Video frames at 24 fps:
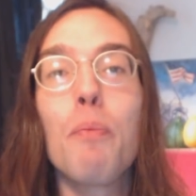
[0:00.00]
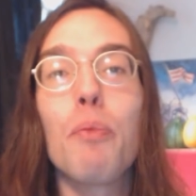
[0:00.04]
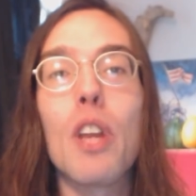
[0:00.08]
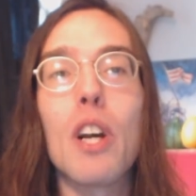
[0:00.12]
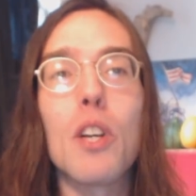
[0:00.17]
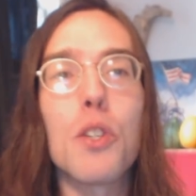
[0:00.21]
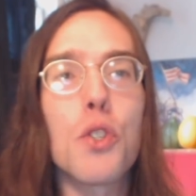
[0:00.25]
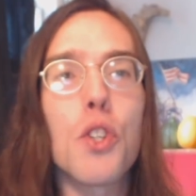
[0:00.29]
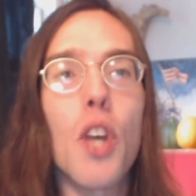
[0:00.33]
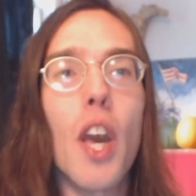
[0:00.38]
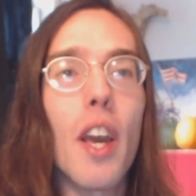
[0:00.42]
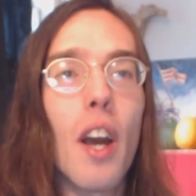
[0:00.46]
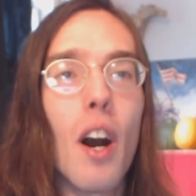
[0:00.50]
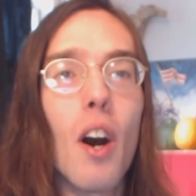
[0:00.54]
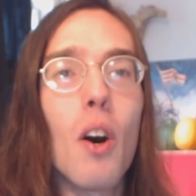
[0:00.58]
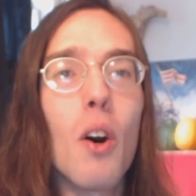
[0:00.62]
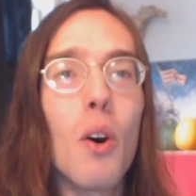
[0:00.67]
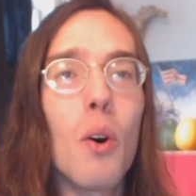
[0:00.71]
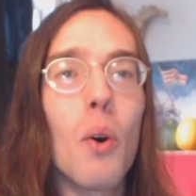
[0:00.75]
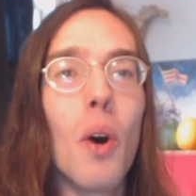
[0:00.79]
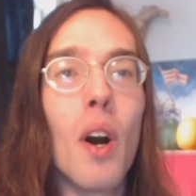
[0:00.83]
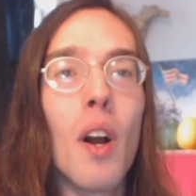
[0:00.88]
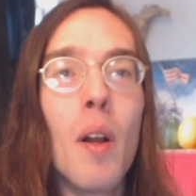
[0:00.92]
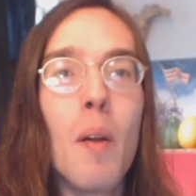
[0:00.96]
They'll say,
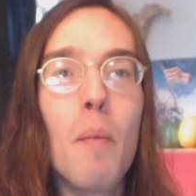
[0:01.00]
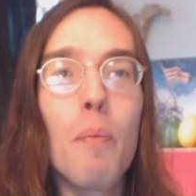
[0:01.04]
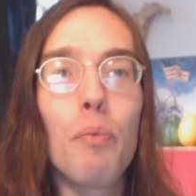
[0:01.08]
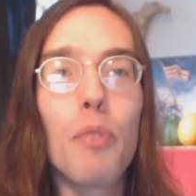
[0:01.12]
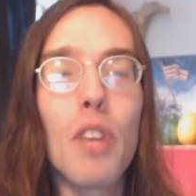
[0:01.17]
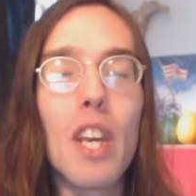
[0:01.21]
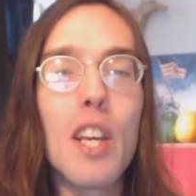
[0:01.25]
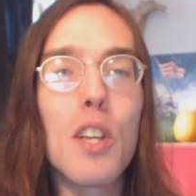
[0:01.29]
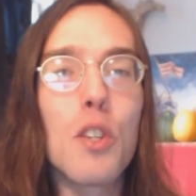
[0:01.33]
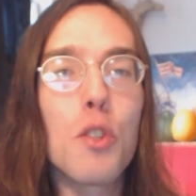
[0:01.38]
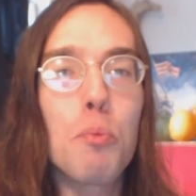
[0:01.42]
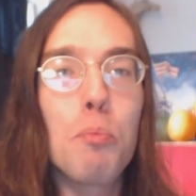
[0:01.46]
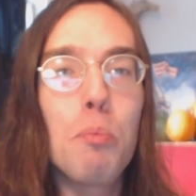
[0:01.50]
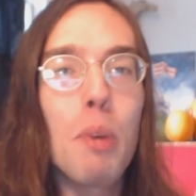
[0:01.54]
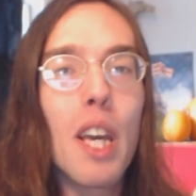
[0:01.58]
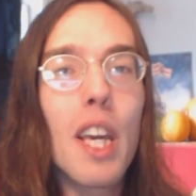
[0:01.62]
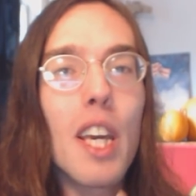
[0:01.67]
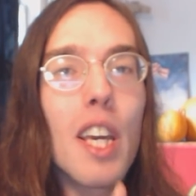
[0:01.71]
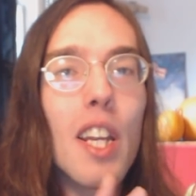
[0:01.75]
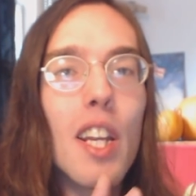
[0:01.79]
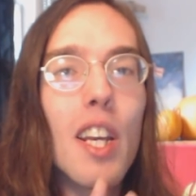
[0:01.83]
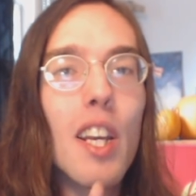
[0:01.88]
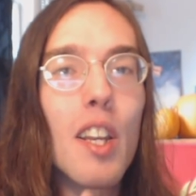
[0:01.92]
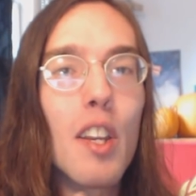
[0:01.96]
oh, these
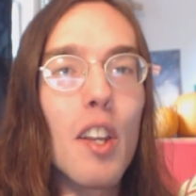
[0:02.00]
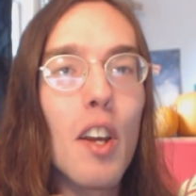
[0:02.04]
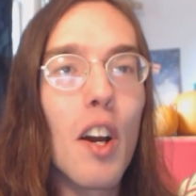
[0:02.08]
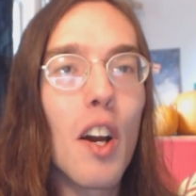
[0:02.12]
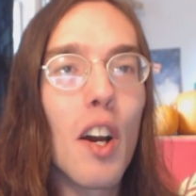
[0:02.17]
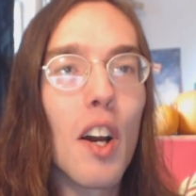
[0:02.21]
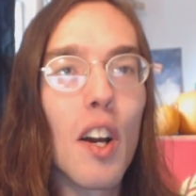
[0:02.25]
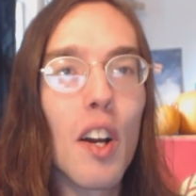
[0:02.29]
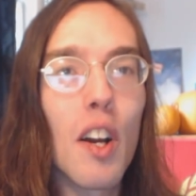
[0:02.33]
bigoted